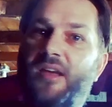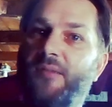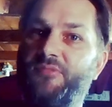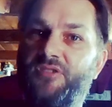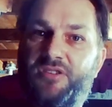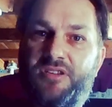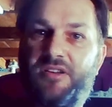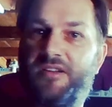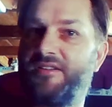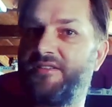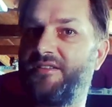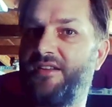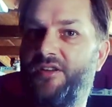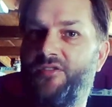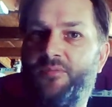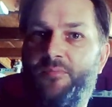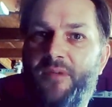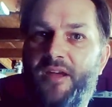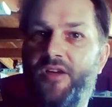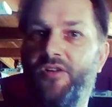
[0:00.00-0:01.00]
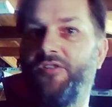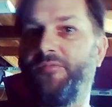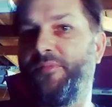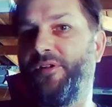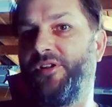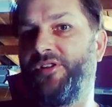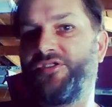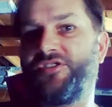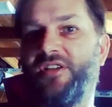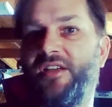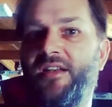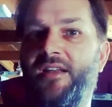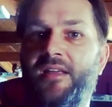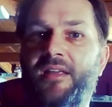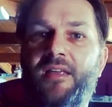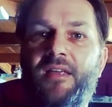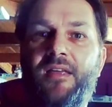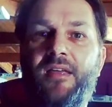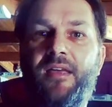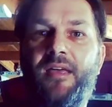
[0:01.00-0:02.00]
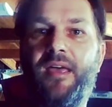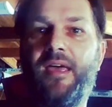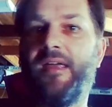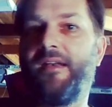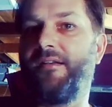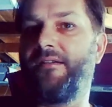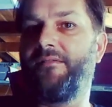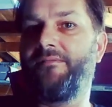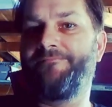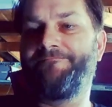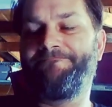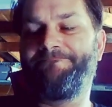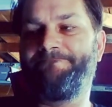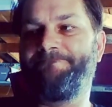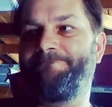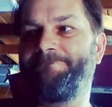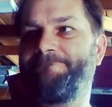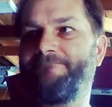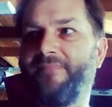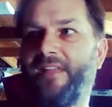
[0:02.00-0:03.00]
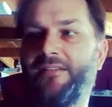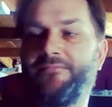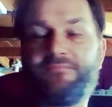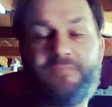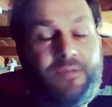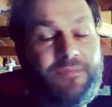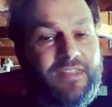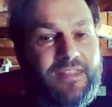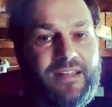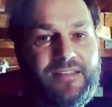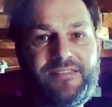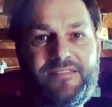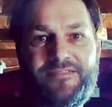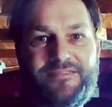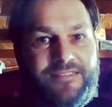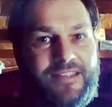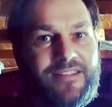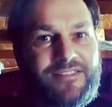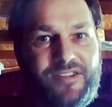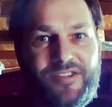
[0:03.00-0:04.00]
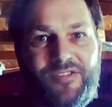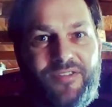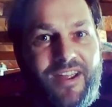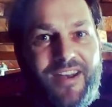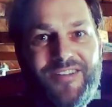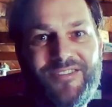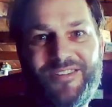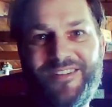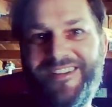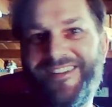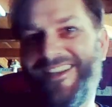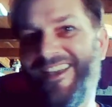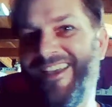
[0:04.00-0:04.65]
I'm just going to stick with my old bullshit. And I mean, that's that's a strategy,